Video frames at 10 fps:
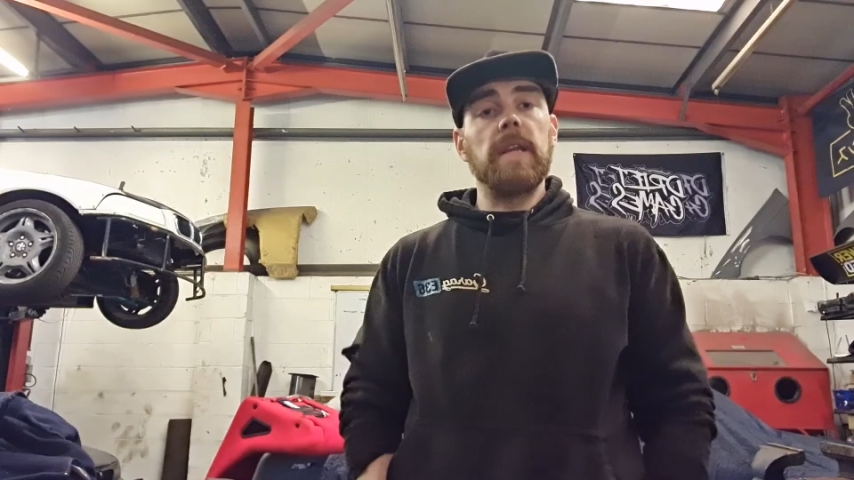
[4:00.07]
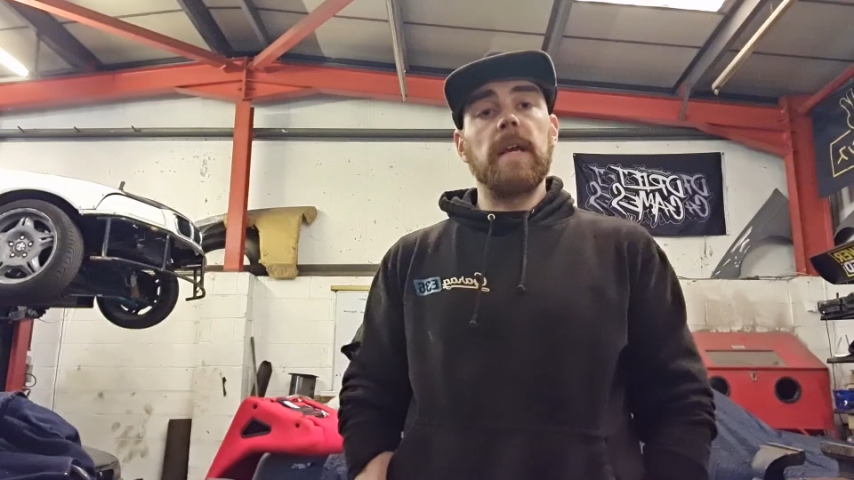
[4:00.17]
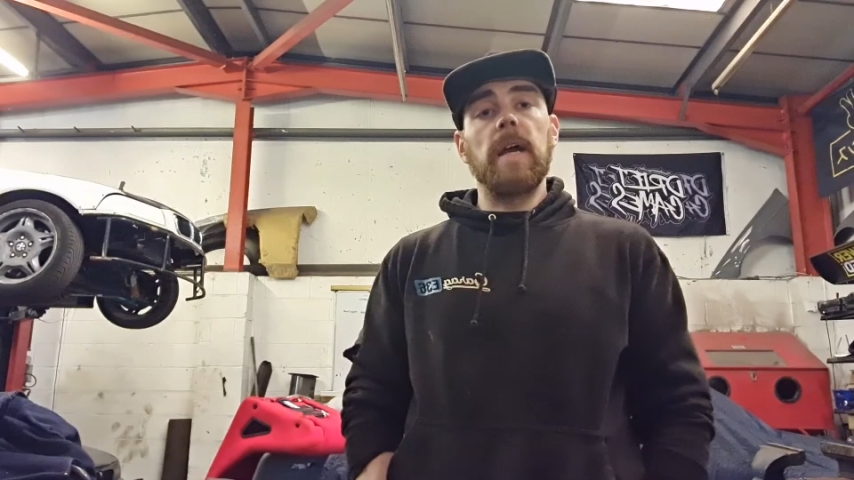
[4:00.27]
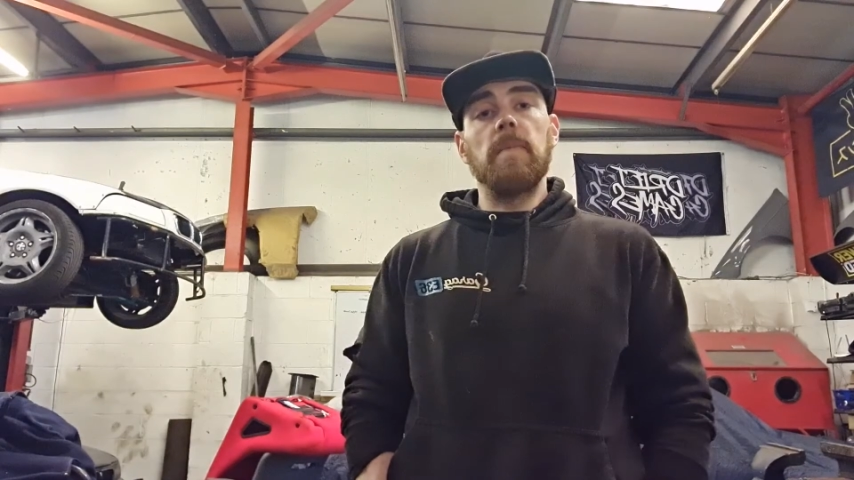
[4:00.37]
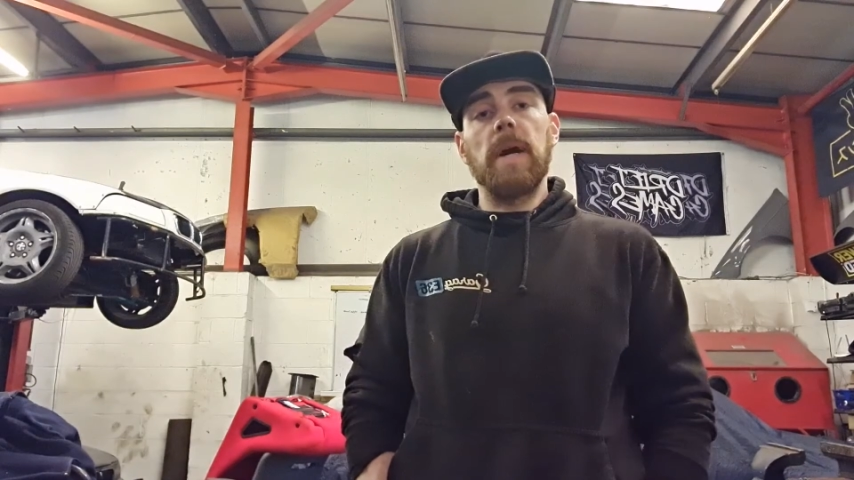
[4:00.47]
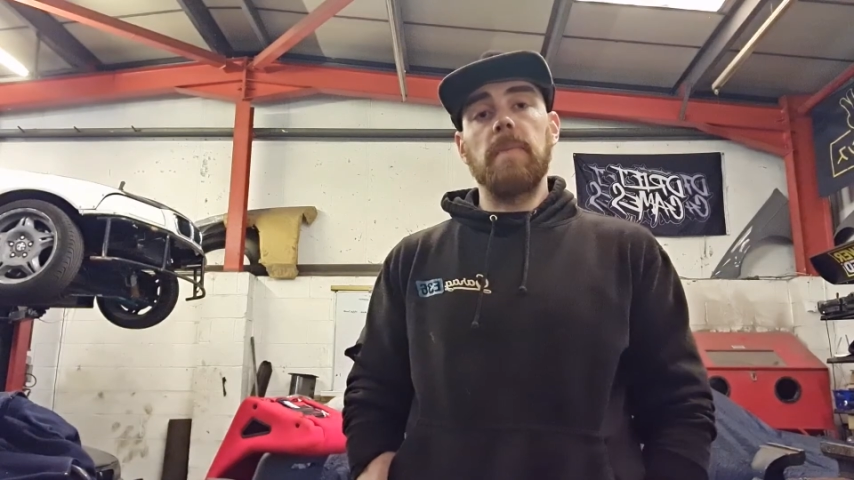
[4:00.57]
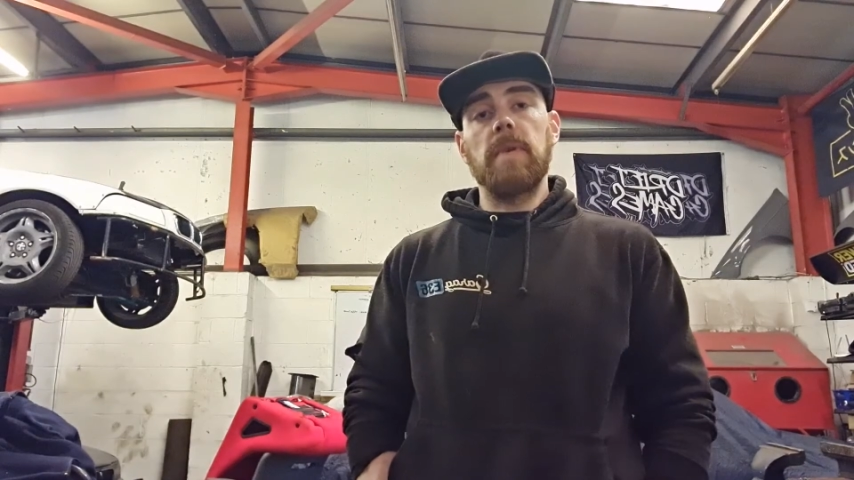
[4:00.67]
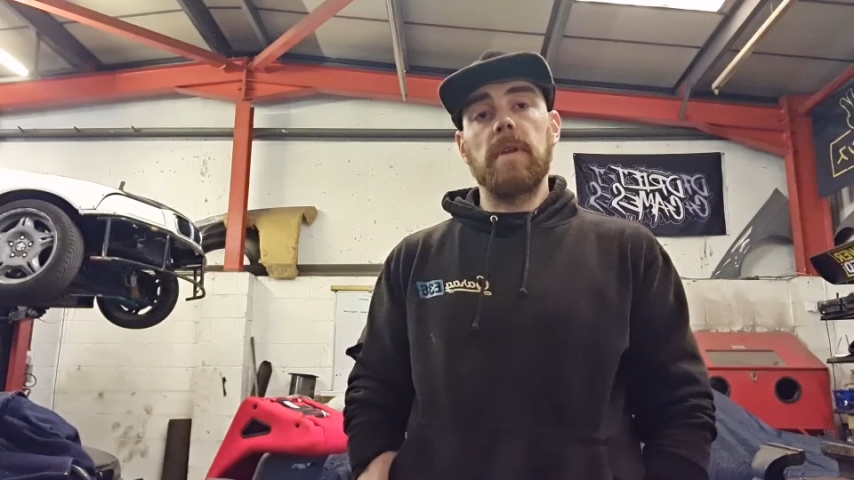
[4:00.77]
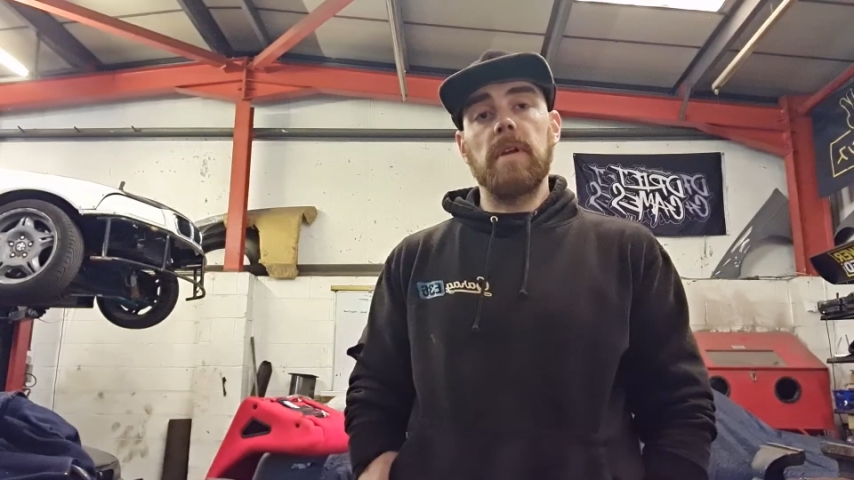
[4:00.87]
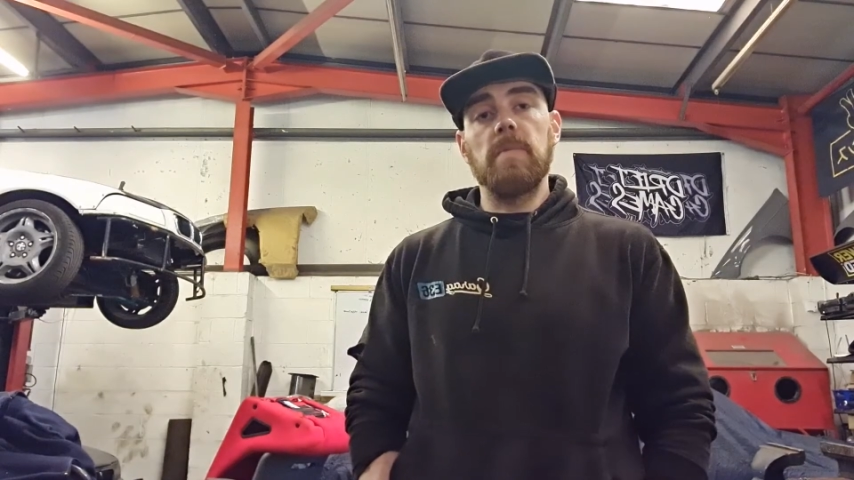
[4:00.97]
need to get it
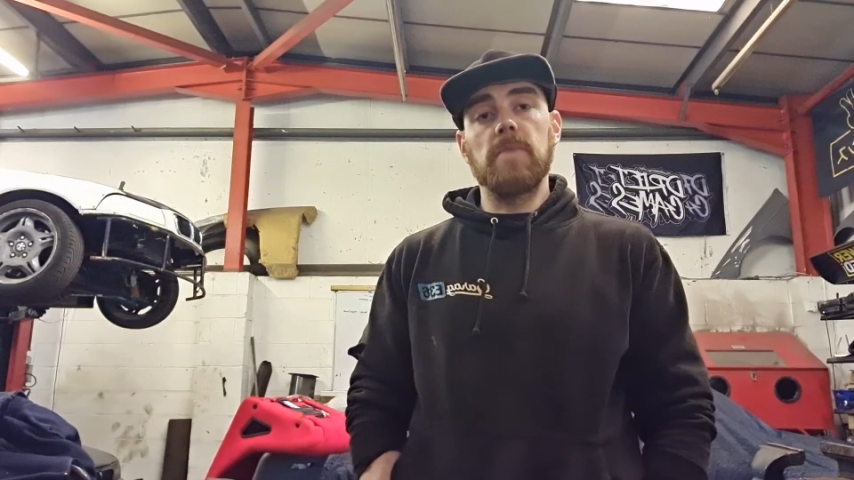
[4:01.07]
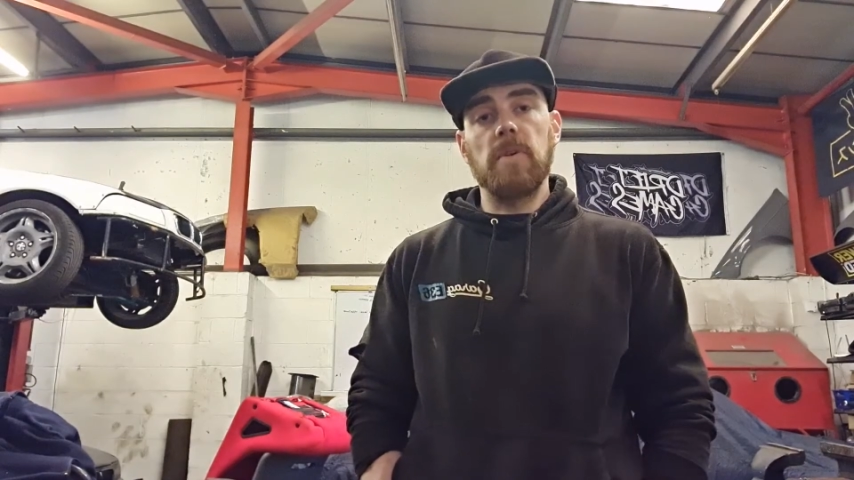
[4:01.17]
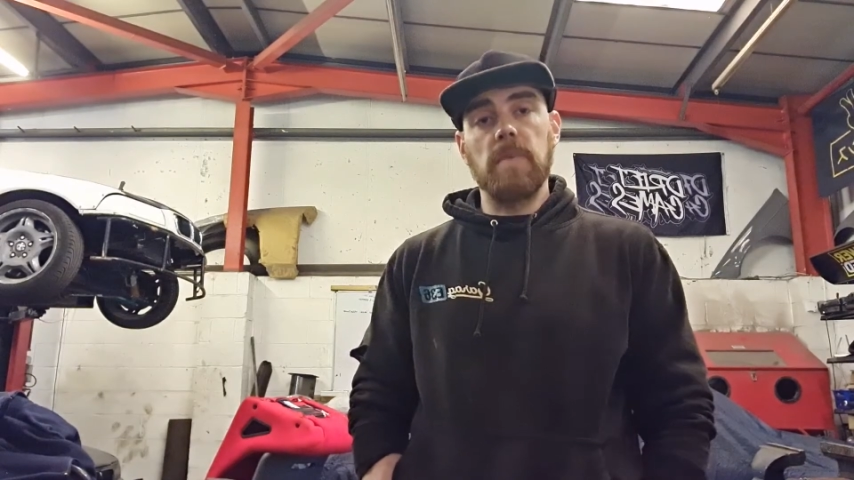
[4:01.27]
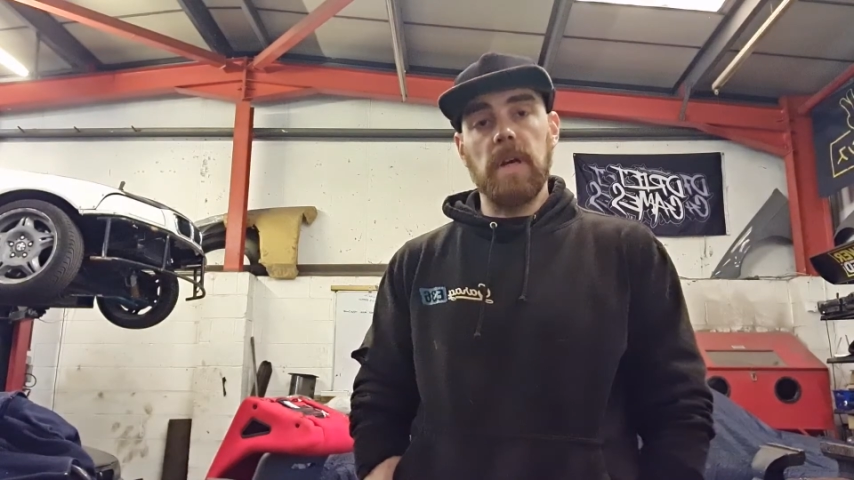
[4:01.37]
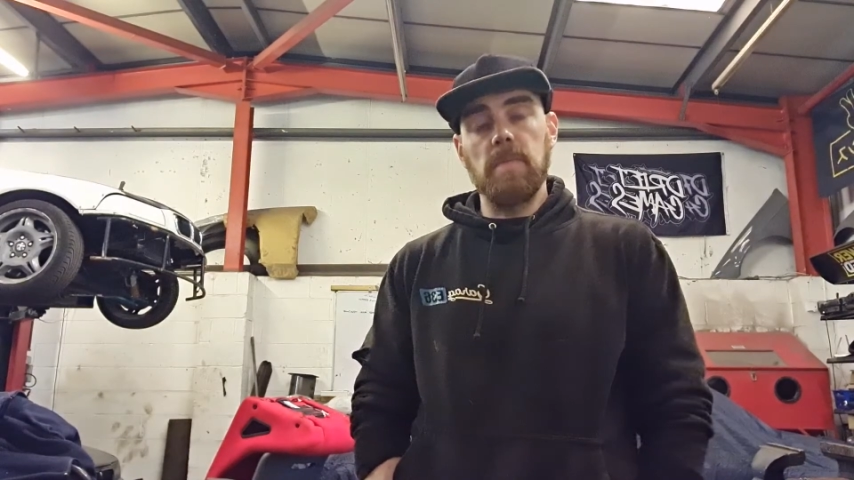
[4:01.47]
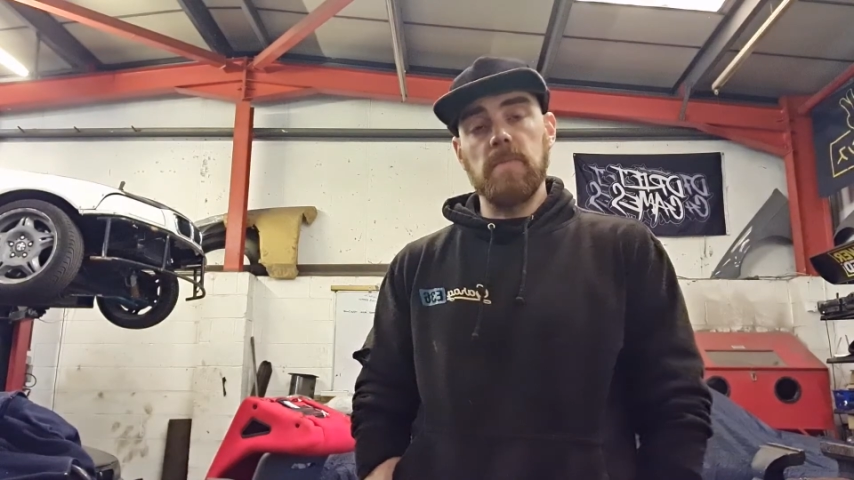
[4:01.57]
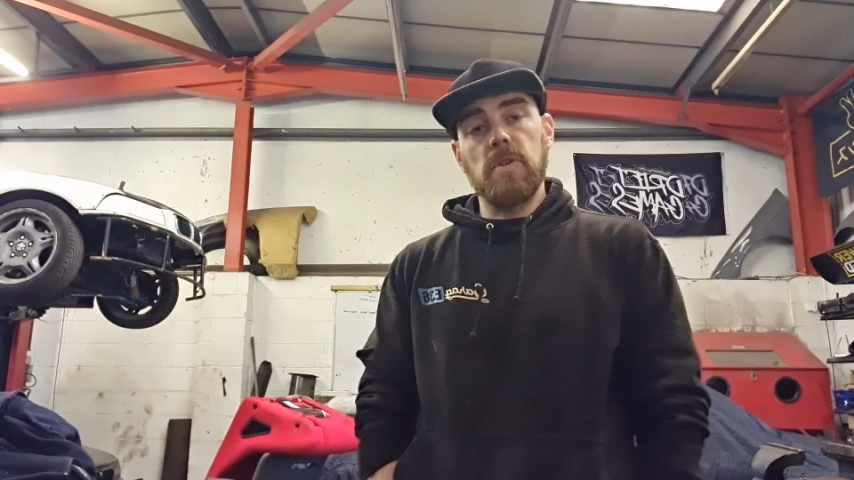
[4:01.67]
mapped um, sometime,